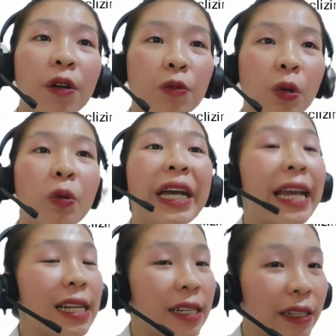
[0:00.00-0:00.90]
a role
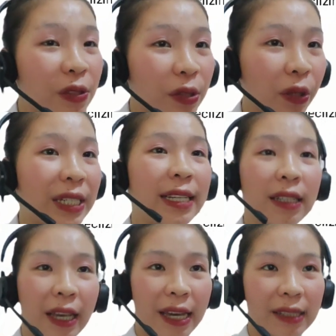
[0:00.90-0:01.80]
in
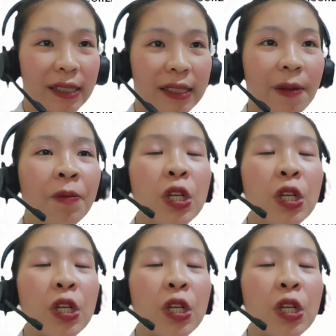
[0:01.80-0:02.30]
certain cases.